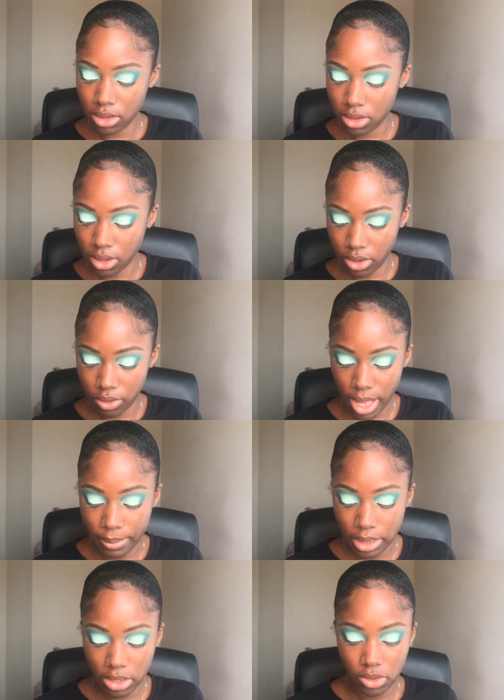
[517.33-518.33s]
So
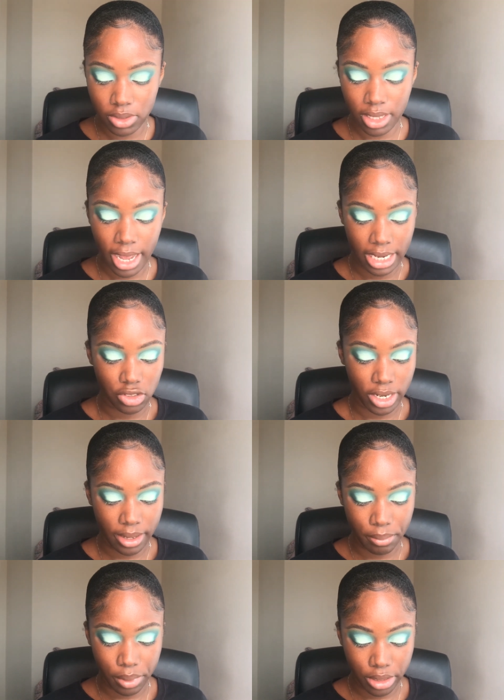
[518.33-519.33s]
I'm going to use the Hydrate
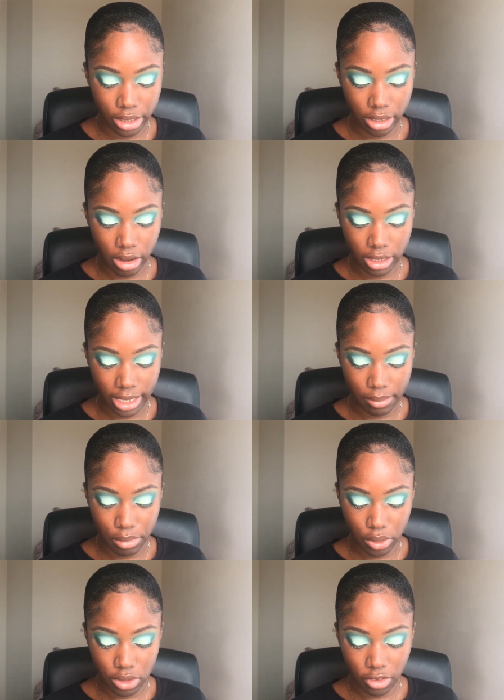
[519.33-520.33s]
and Blur on like
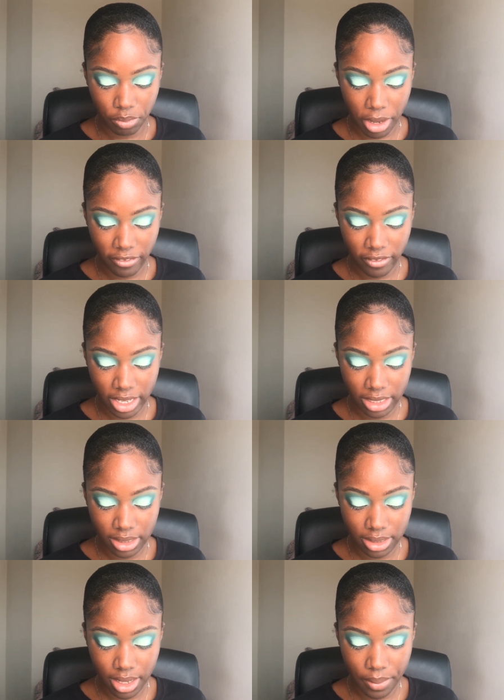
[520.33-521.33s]
most of my
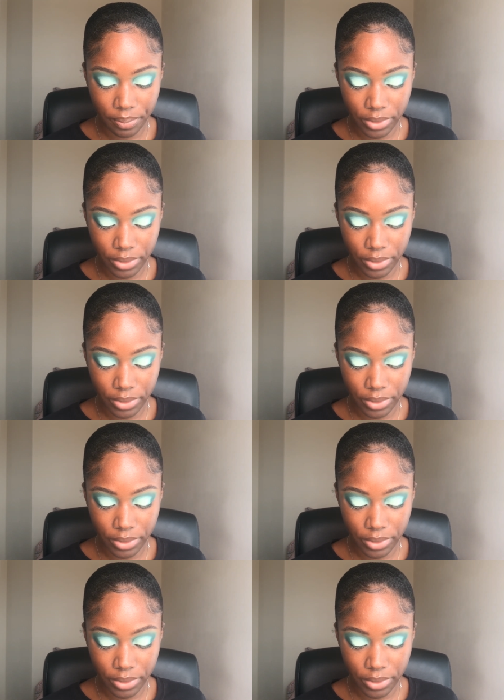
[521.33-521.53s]
face